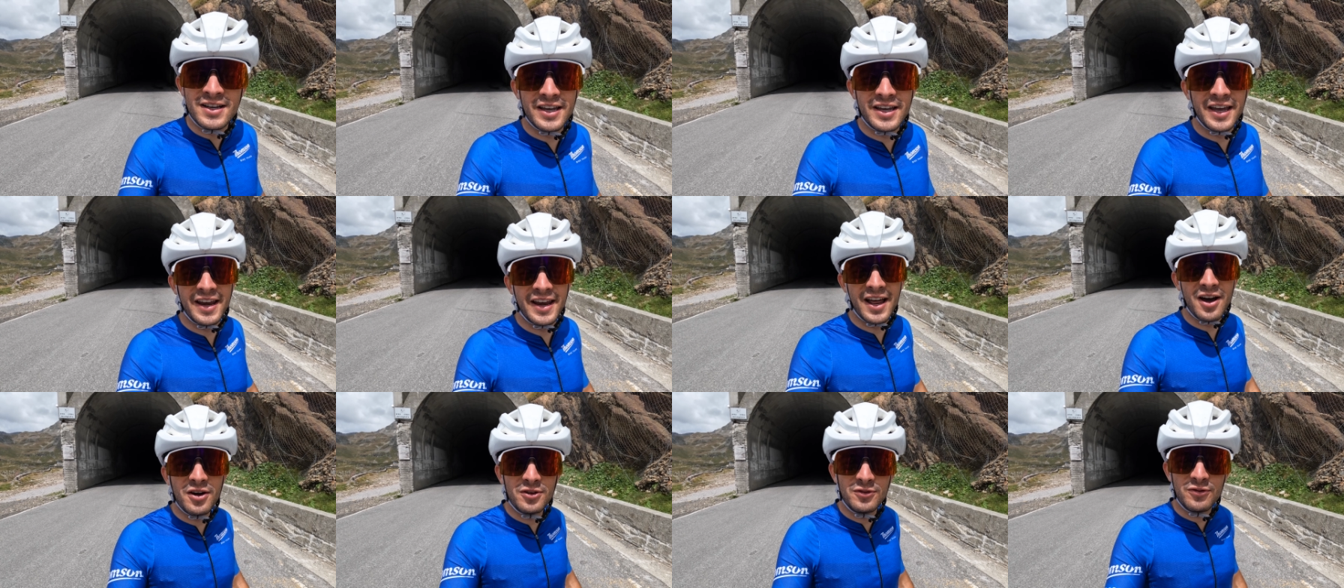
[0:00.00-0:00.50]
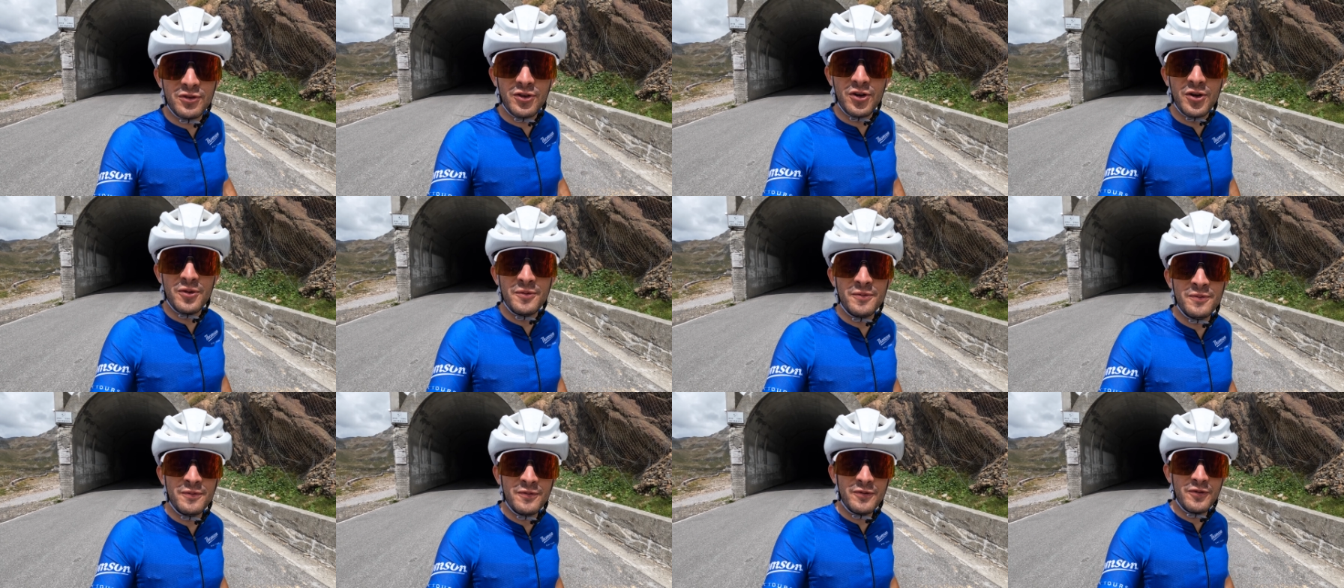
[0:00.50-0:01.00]
get out
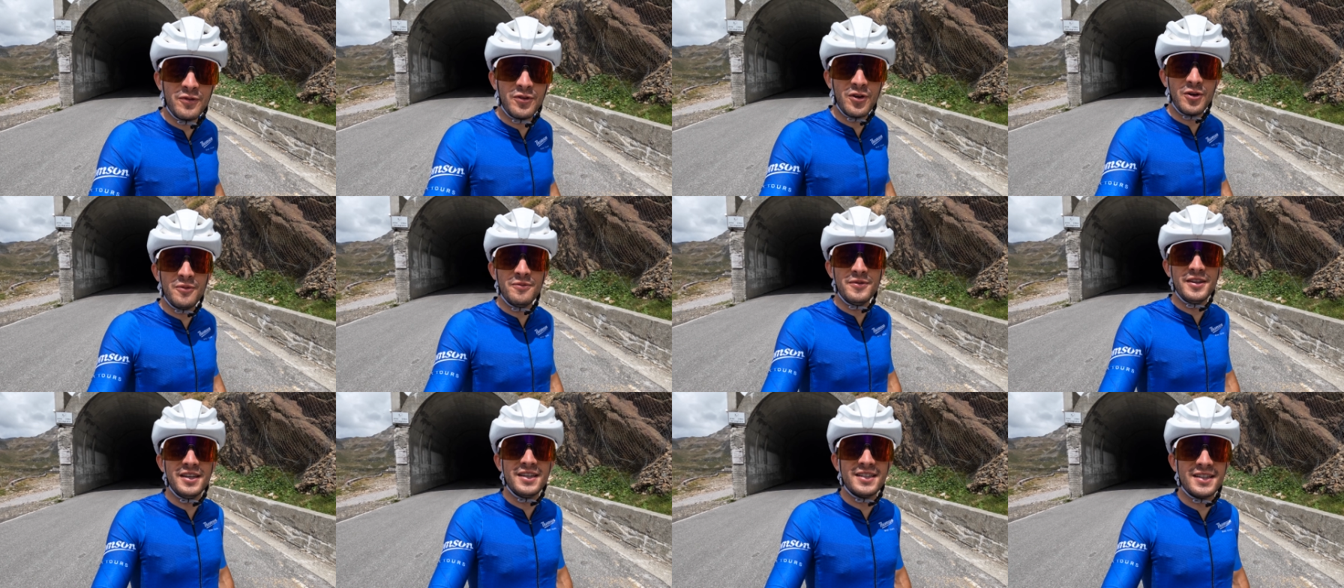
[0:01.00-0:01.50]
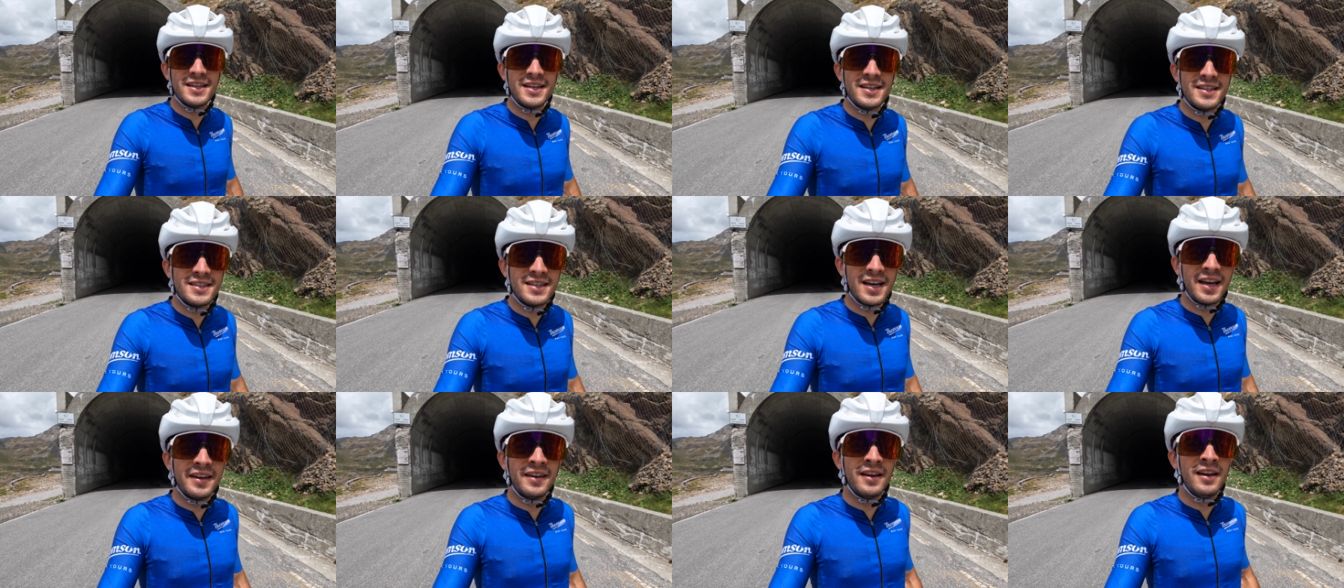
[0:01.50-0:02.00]
from this
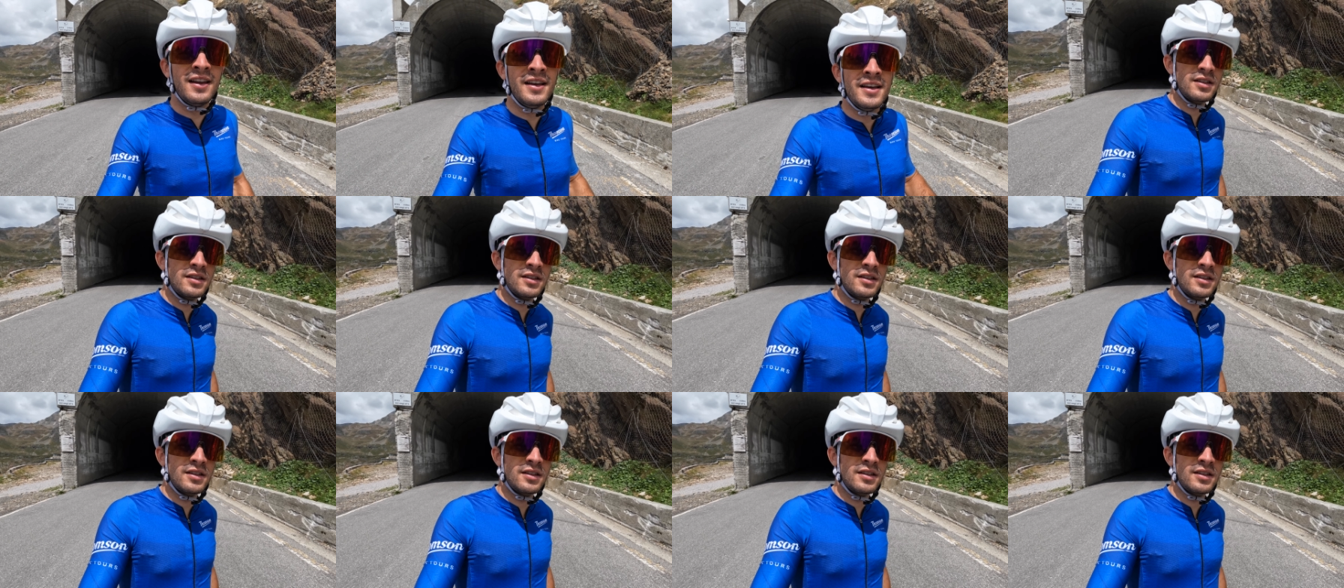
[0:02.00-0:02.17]
tunnel.